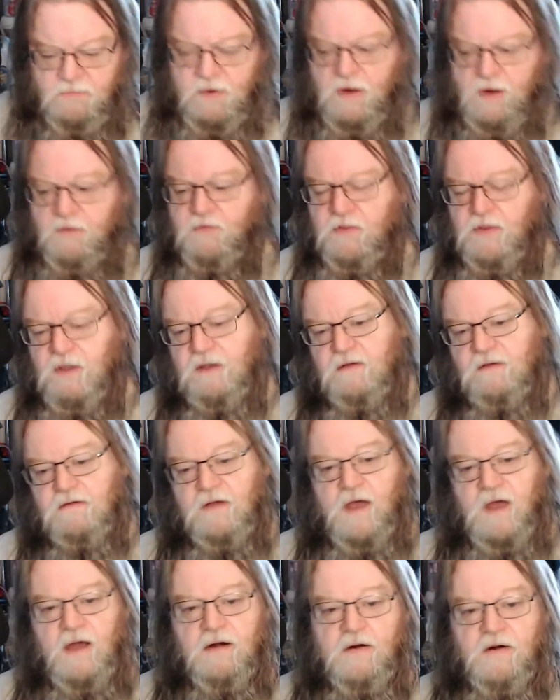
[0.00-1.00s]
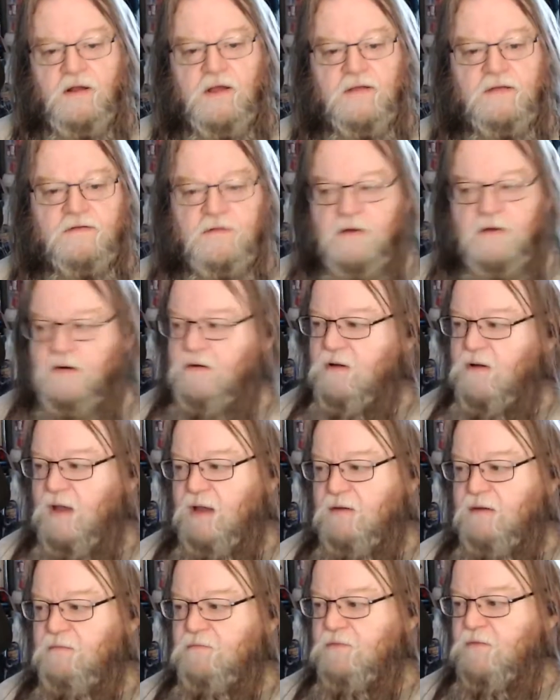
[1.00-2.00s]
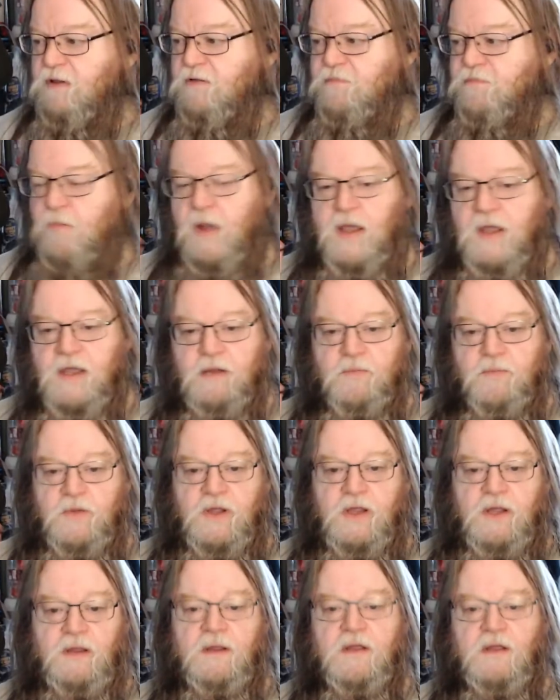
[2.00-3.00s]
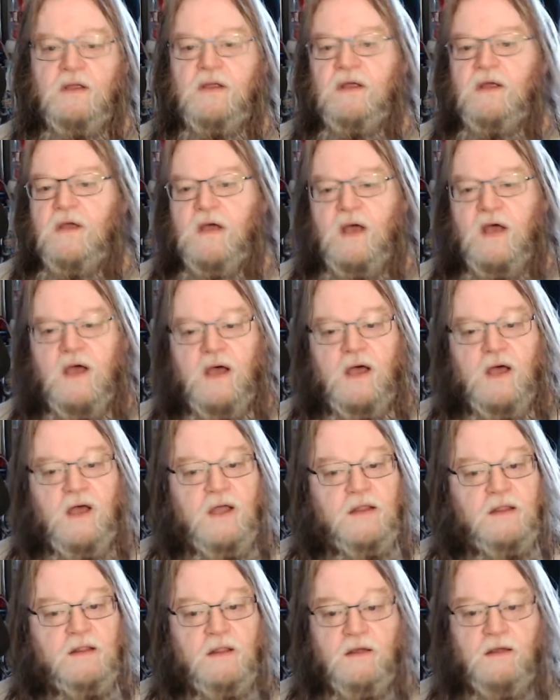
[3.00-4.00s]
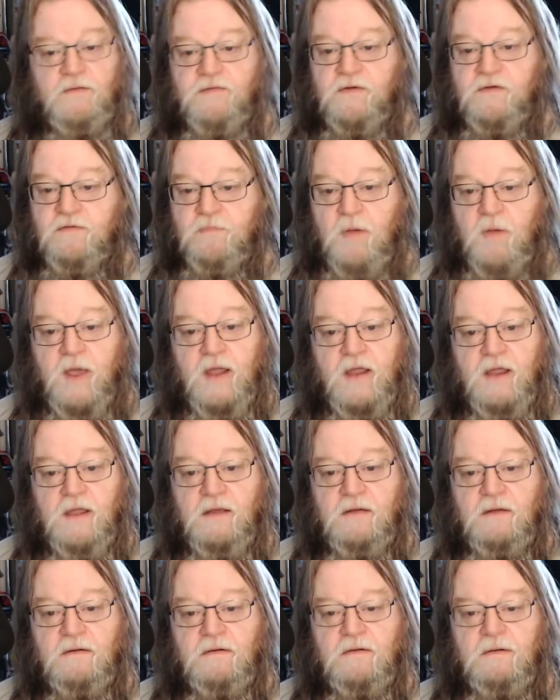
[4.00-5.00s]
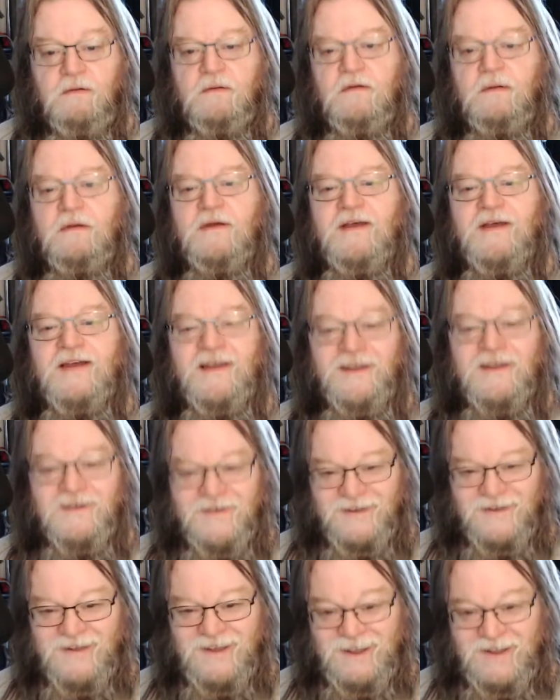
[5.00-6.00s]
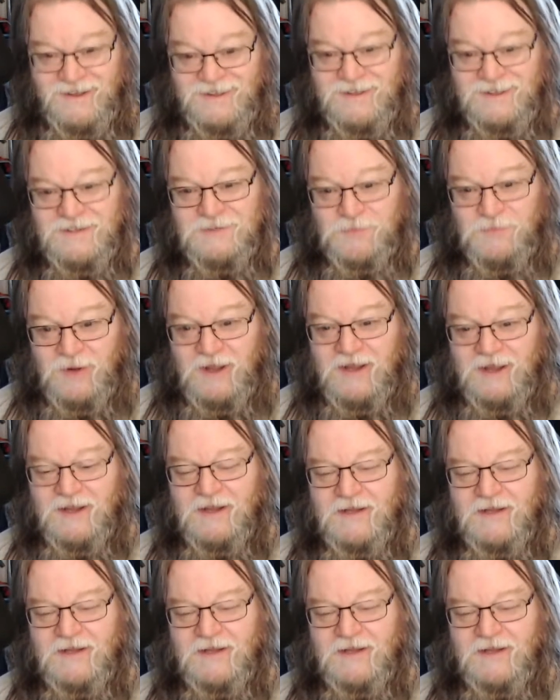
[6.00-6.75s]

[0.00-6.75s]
Everything is, I don't know how this mic and me, I love this mic and I hate this mic.